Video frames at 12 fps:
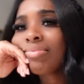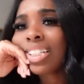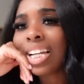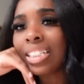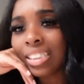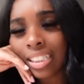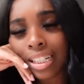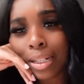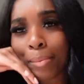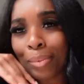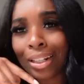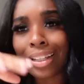I see
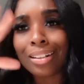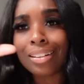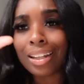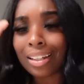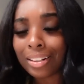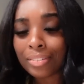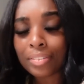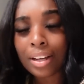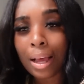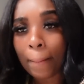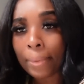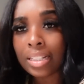any more like negative
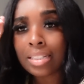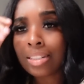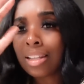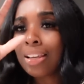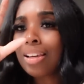comments,